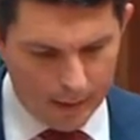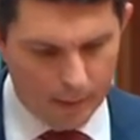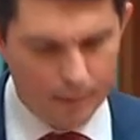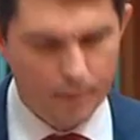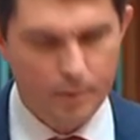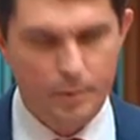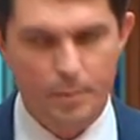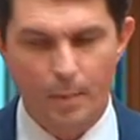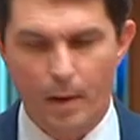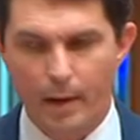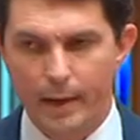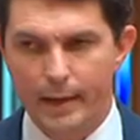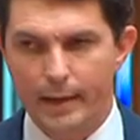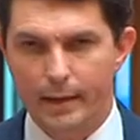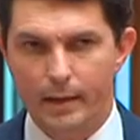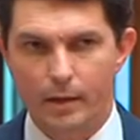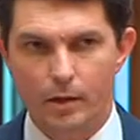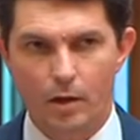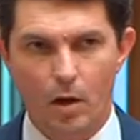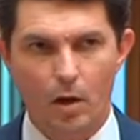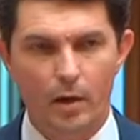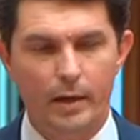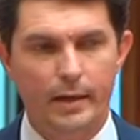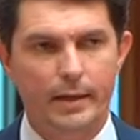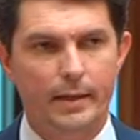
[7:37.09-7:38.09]
it's my
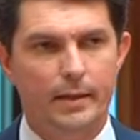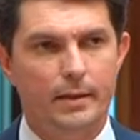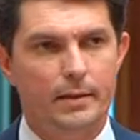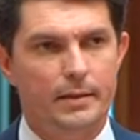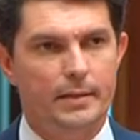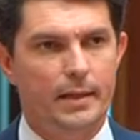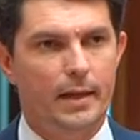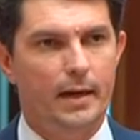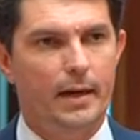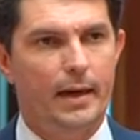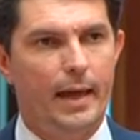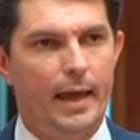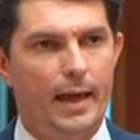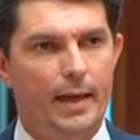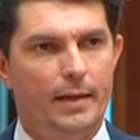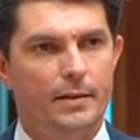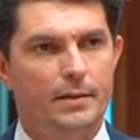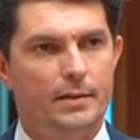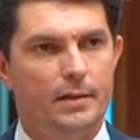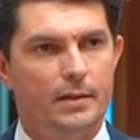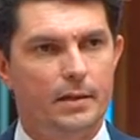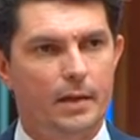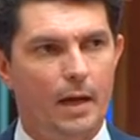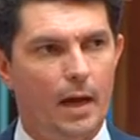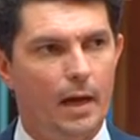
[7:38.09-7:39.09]
colleague Senator
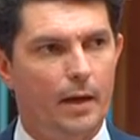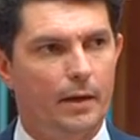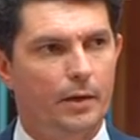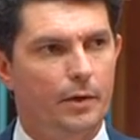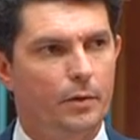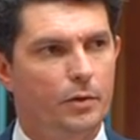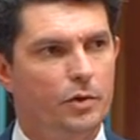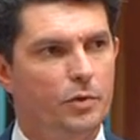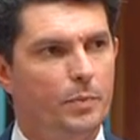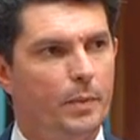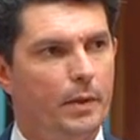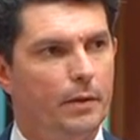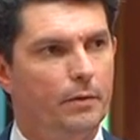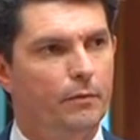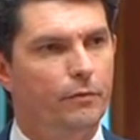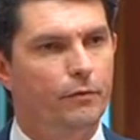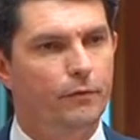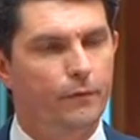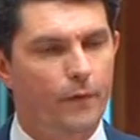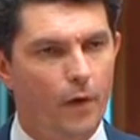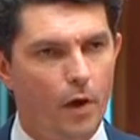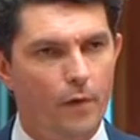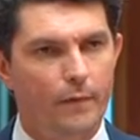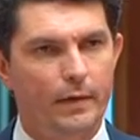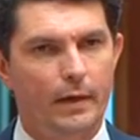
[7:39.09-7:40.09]
Hanson-Young, who's been
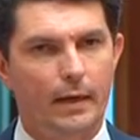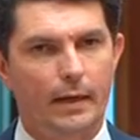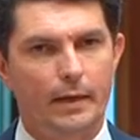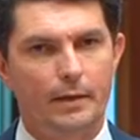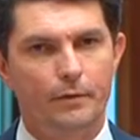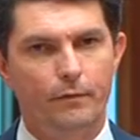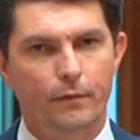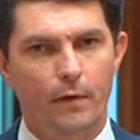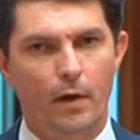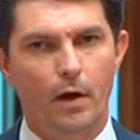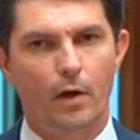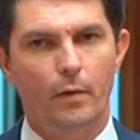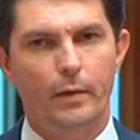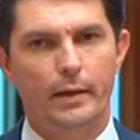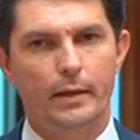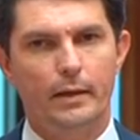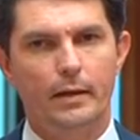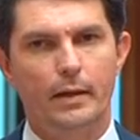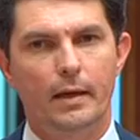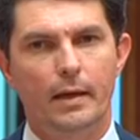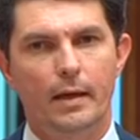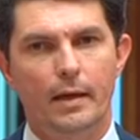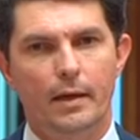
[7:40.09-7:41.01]
fervently following